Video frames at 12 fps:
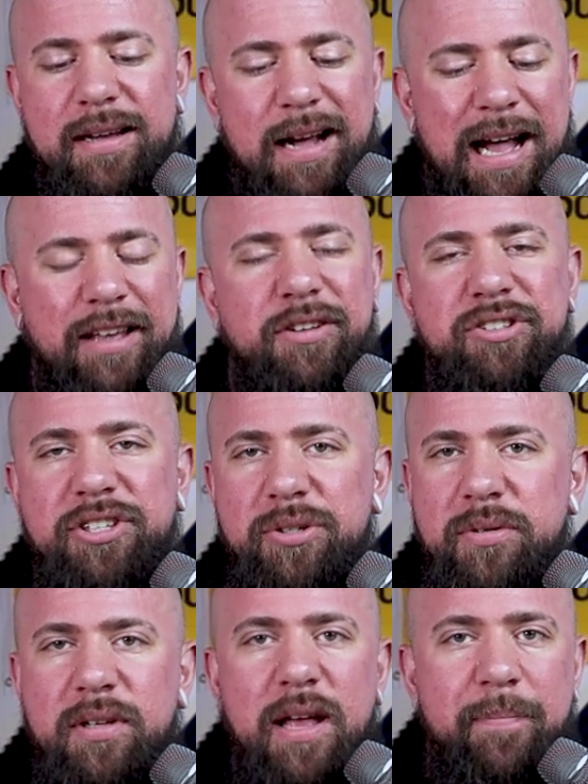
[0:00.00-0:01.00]
I usually do a
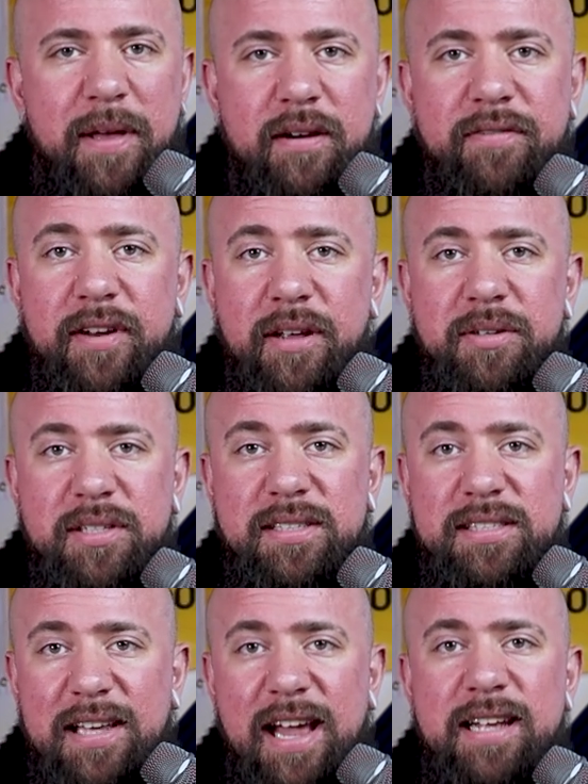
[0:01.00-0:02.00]
lot better videos on
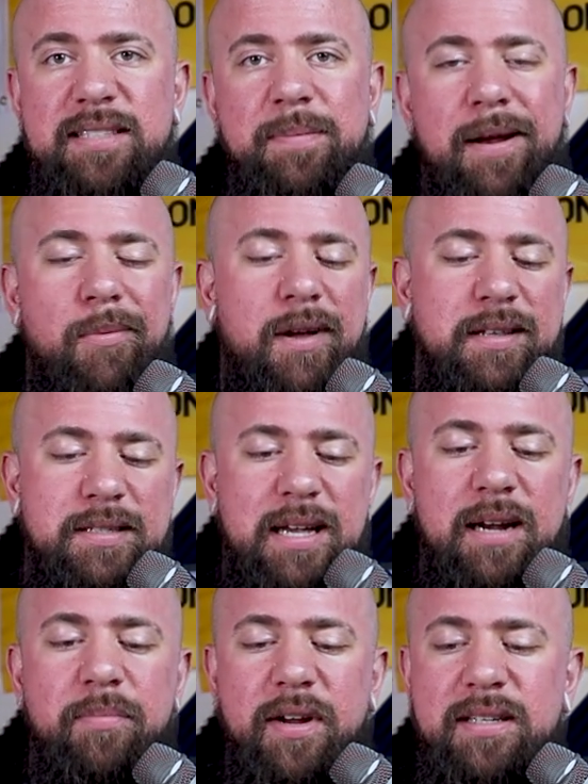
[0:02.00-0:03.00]
science, but I wanted to kind of bring